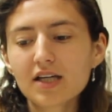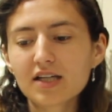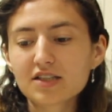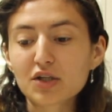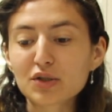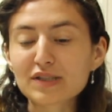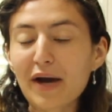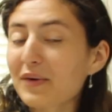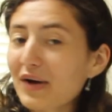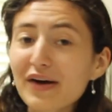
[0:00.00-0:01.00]
it turns
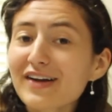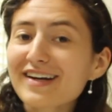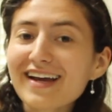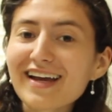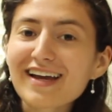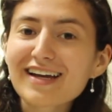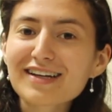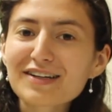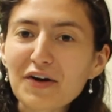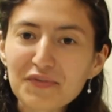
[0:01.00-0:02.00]
out good
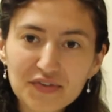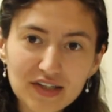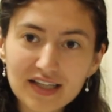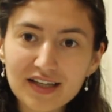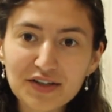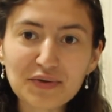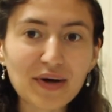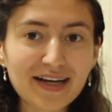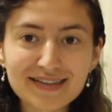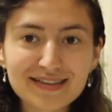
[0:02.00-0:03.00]
and hopefully you
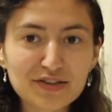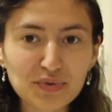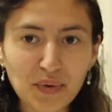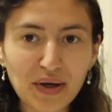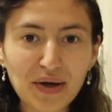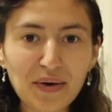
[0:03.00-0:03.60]
guys enjoy.